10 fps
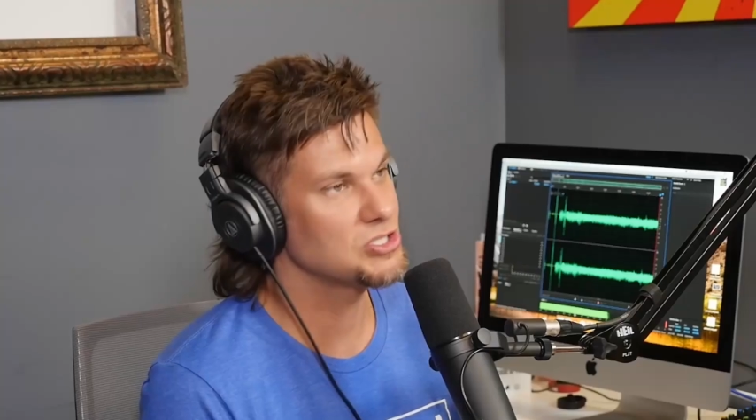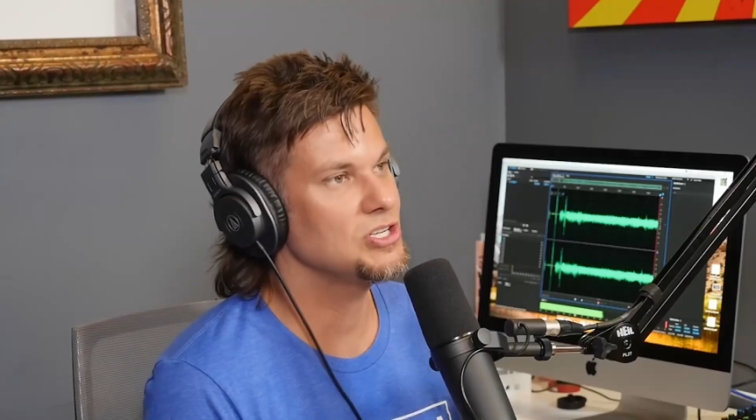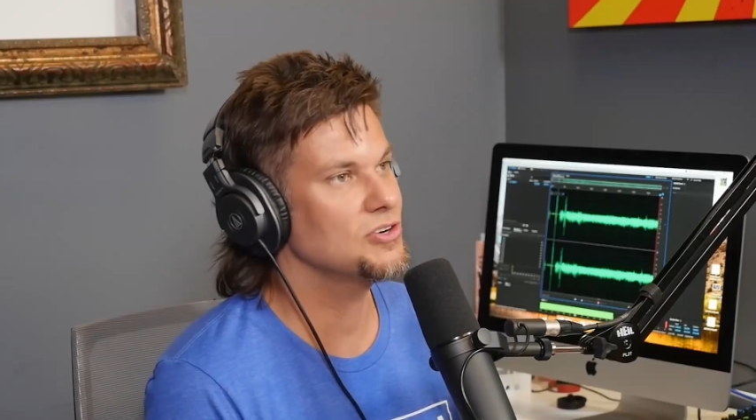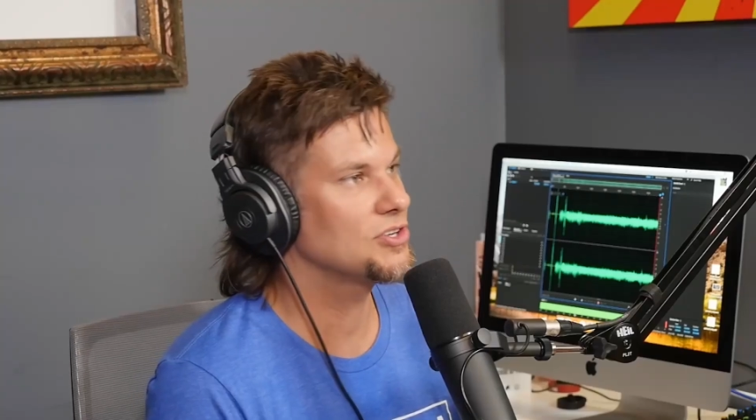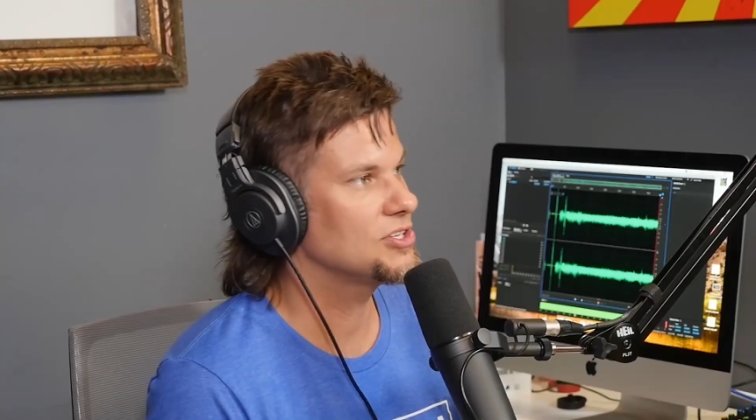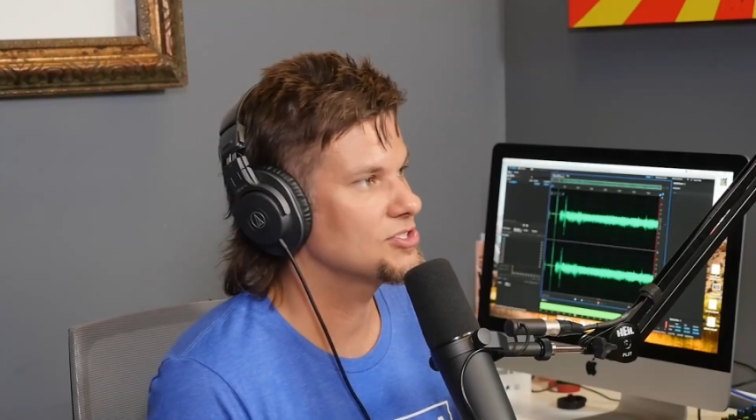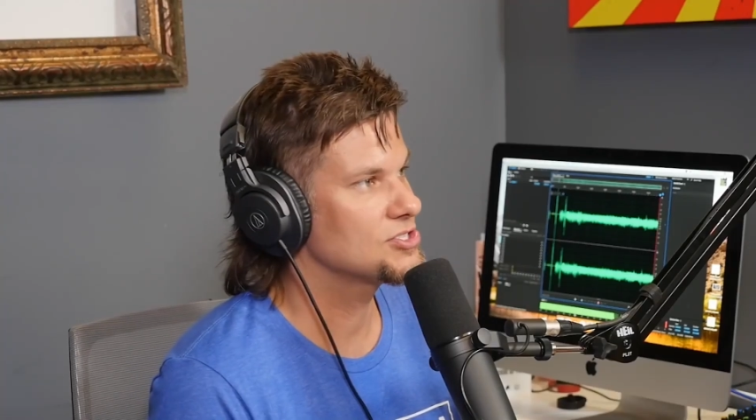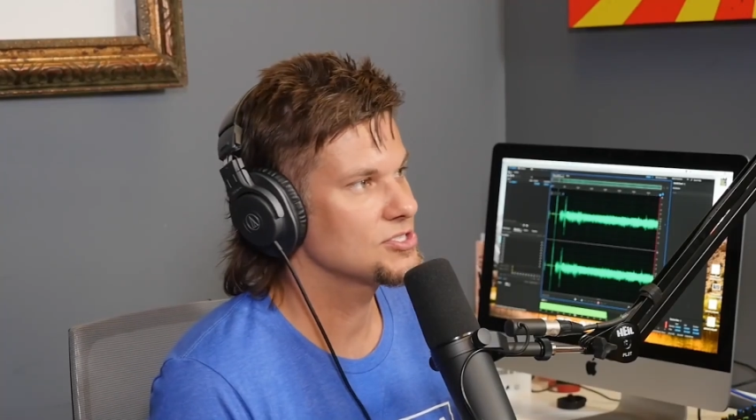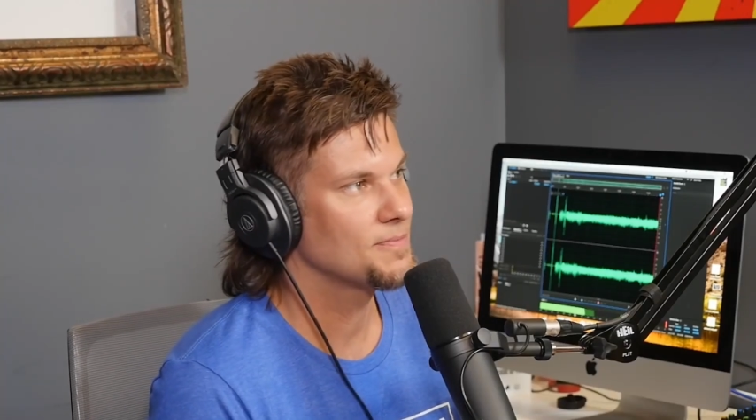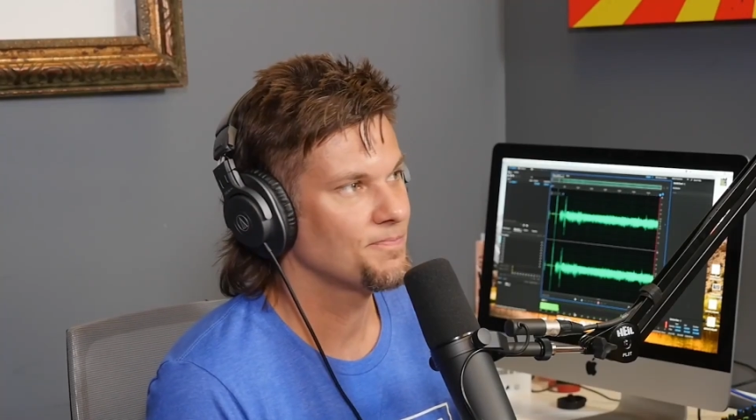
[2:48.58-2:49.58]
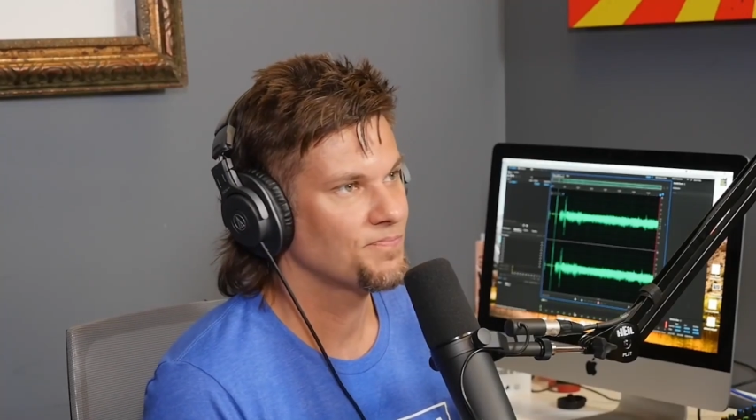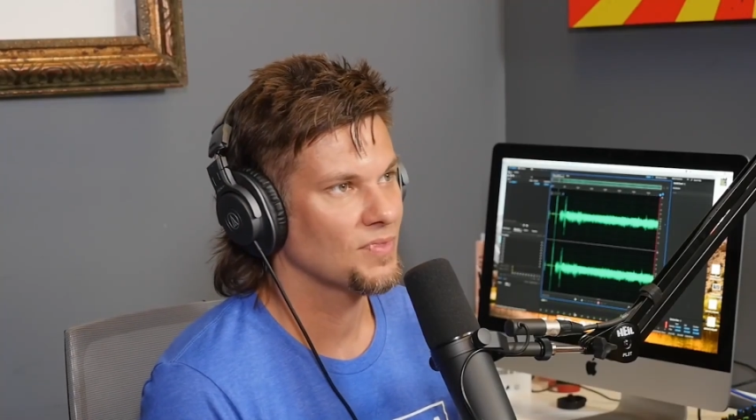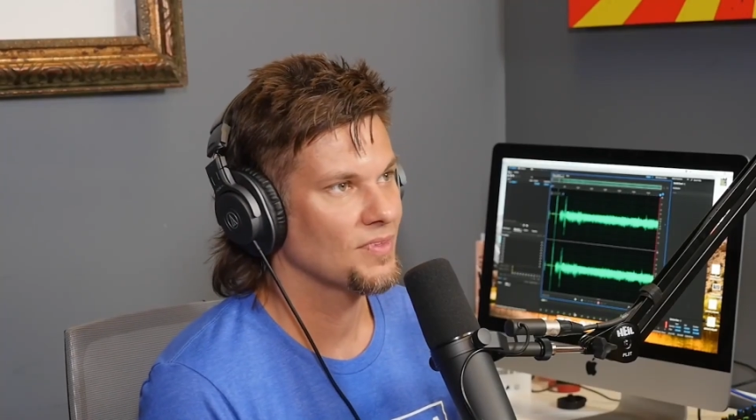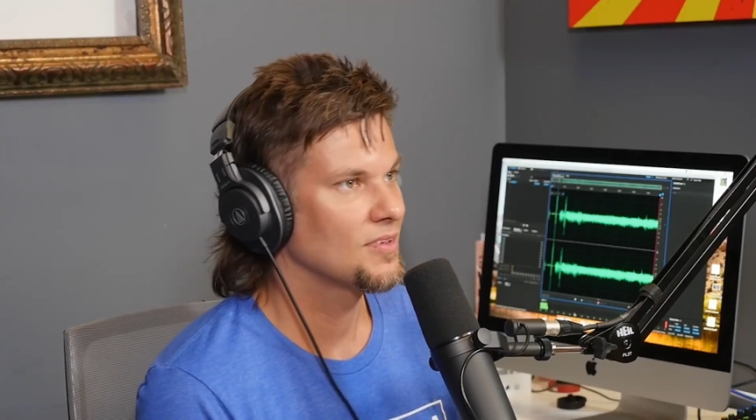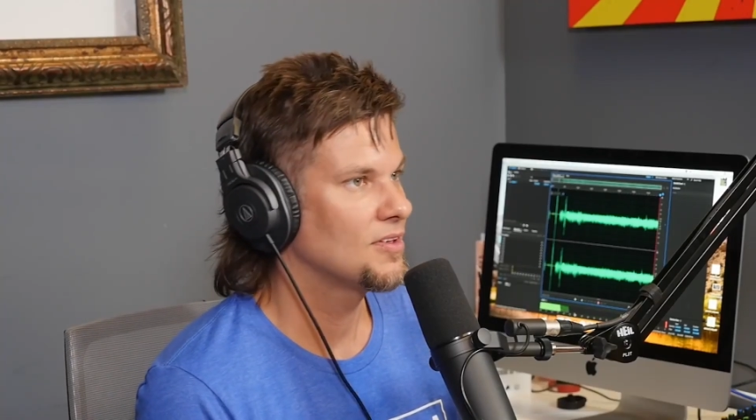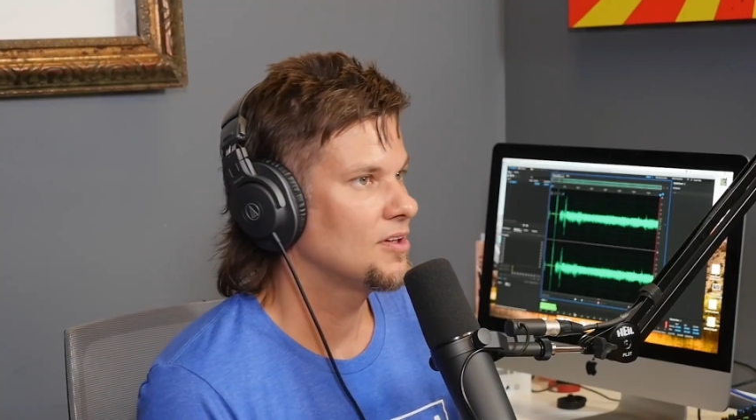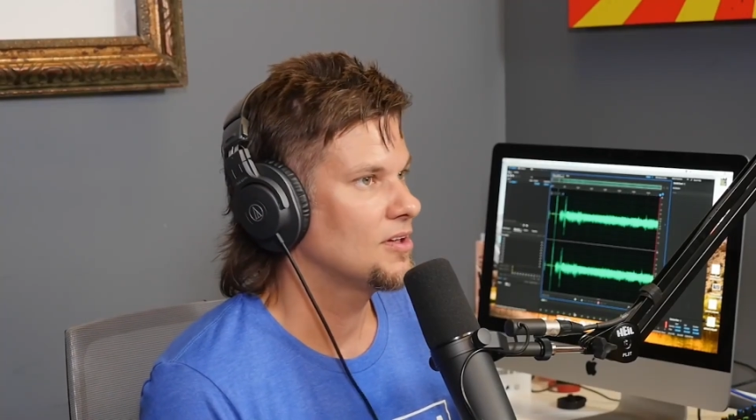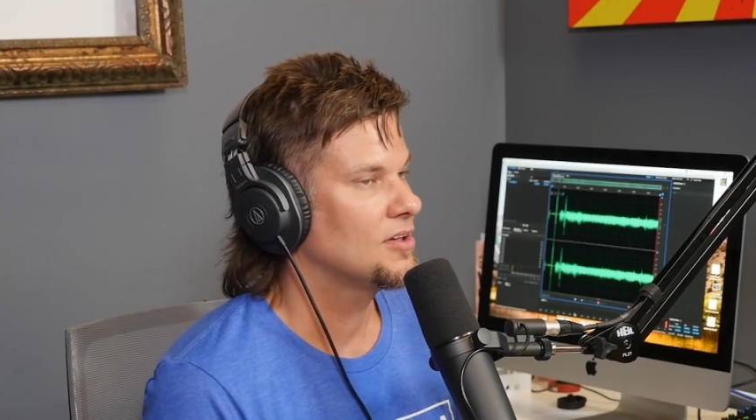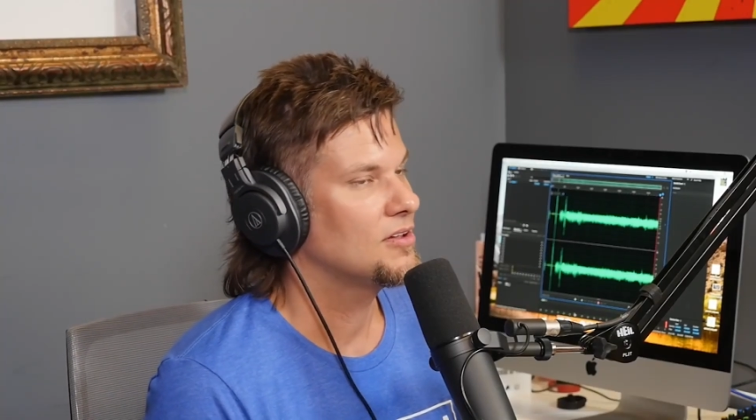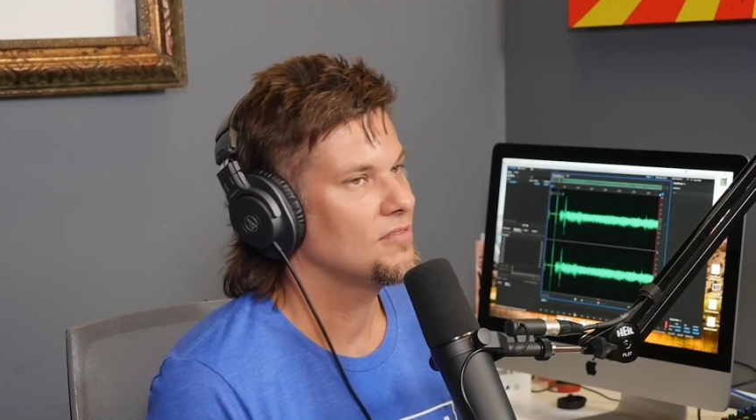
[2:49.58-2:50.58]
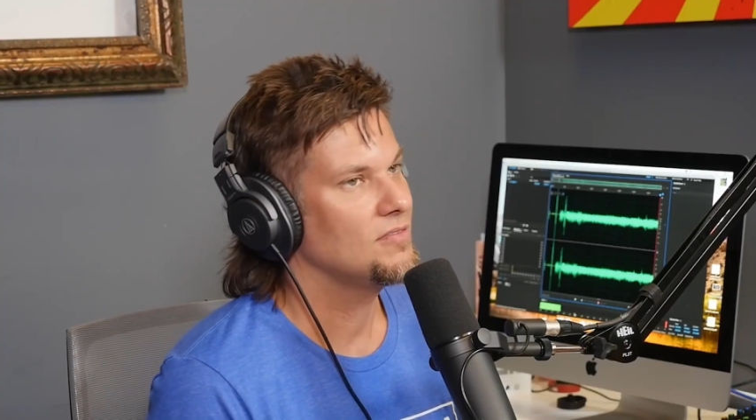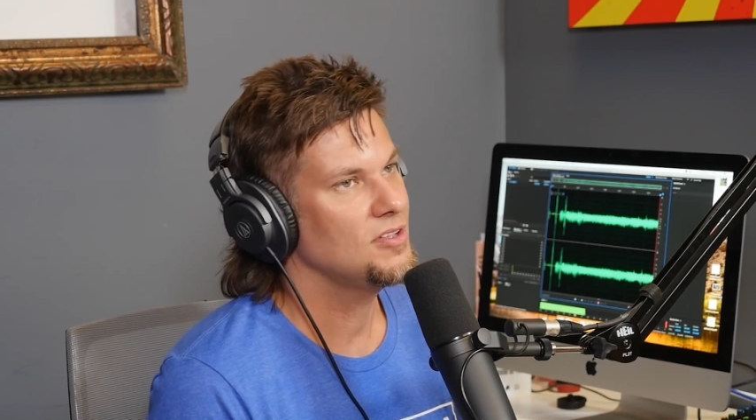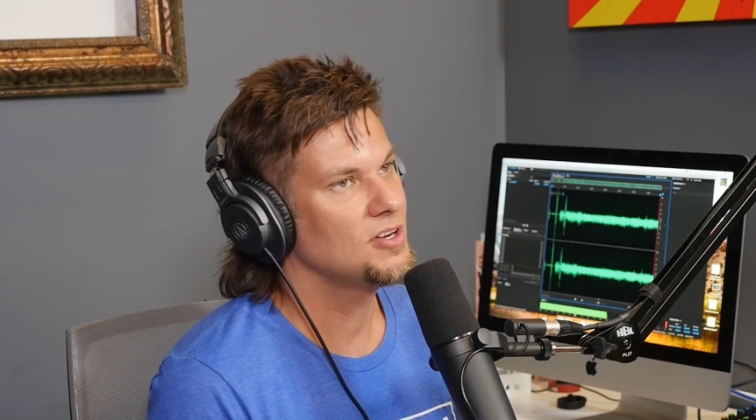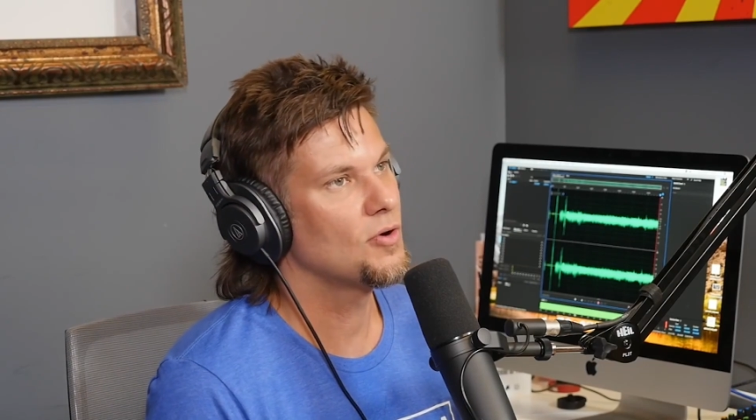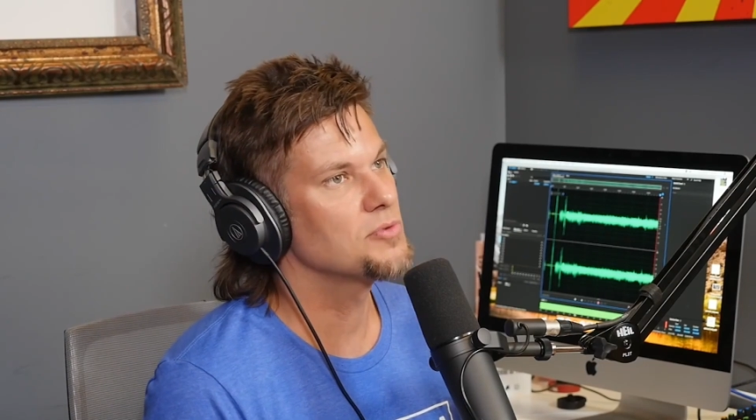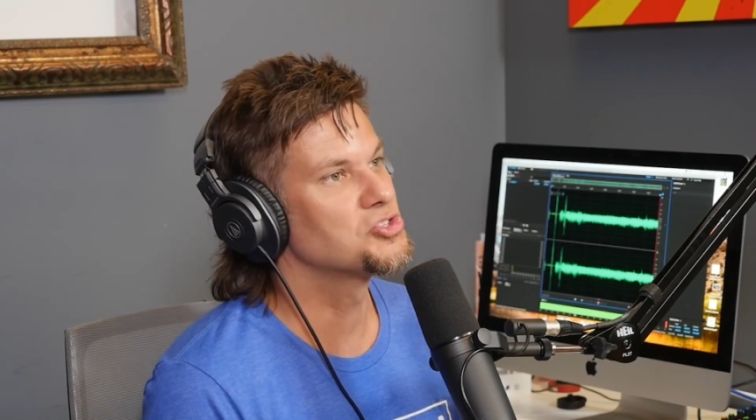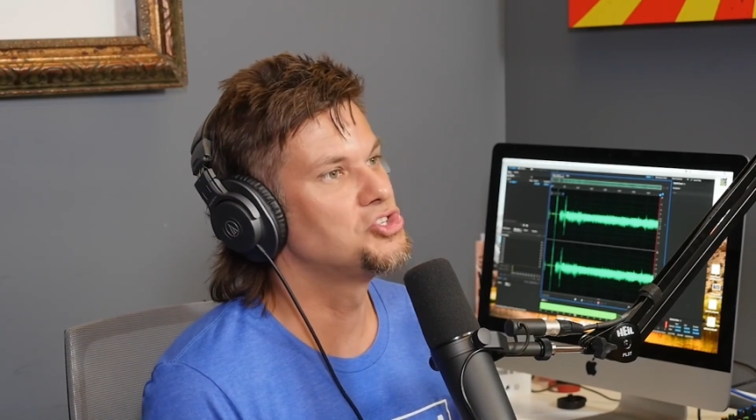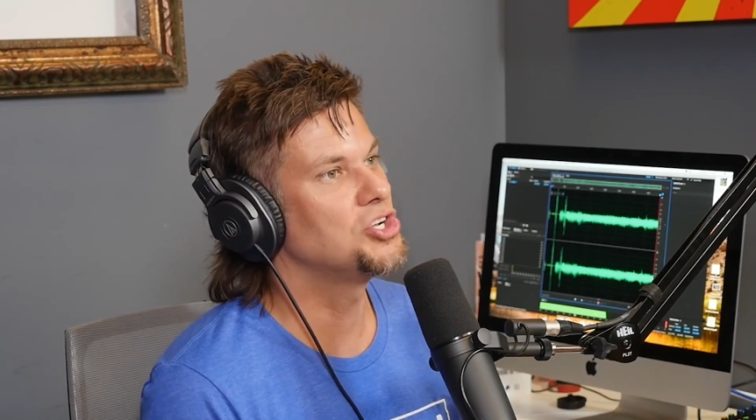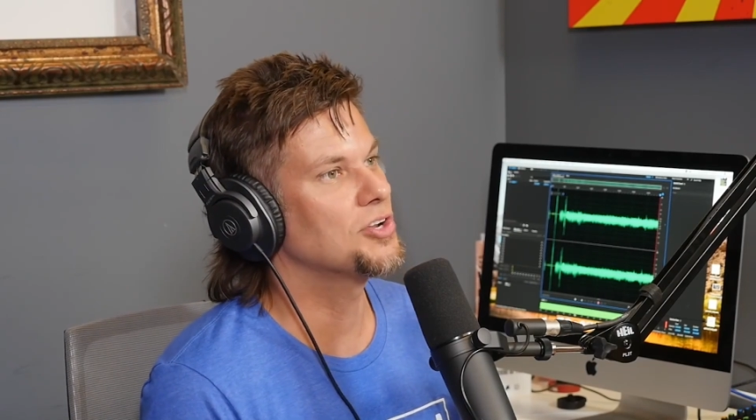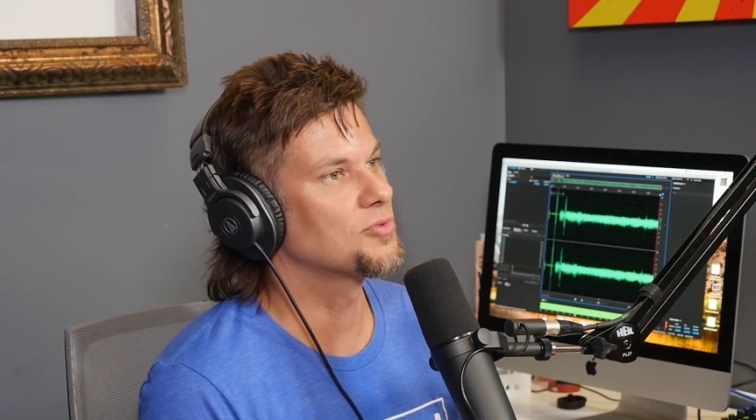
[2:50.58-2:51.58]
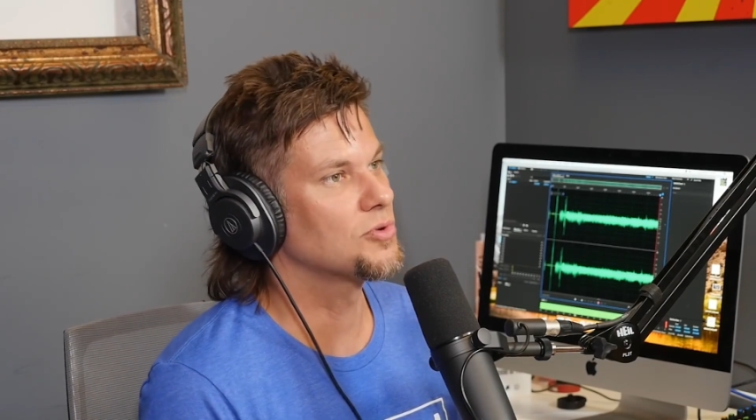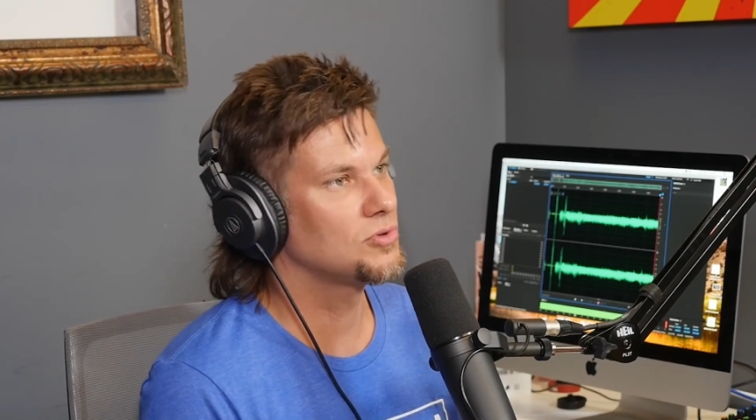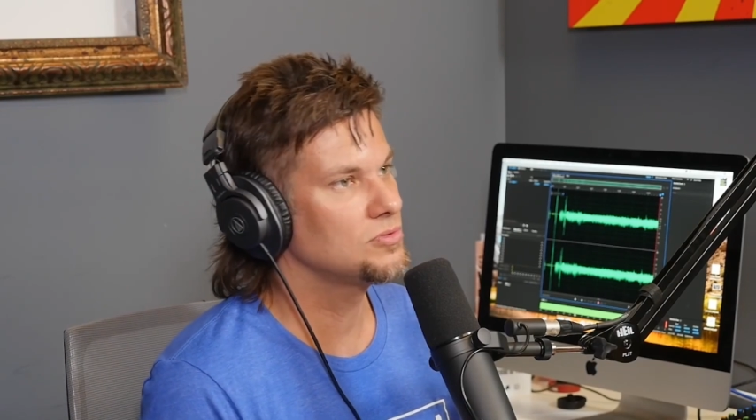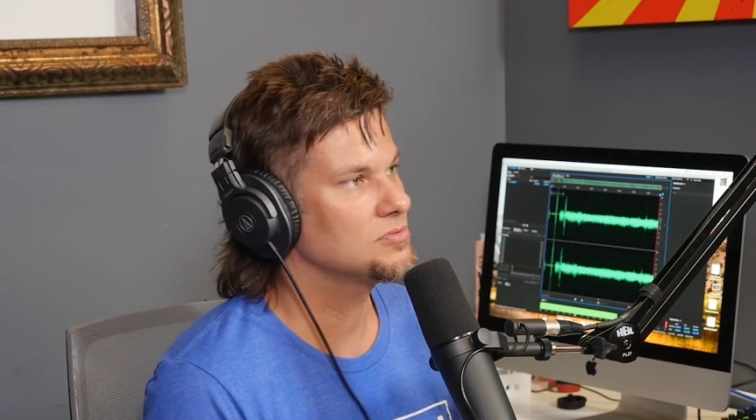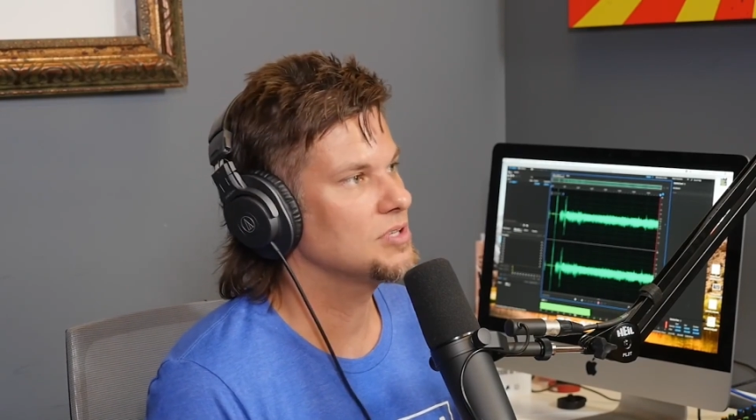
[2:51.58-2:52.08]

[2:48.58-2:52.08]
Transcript: serious, you know, it was general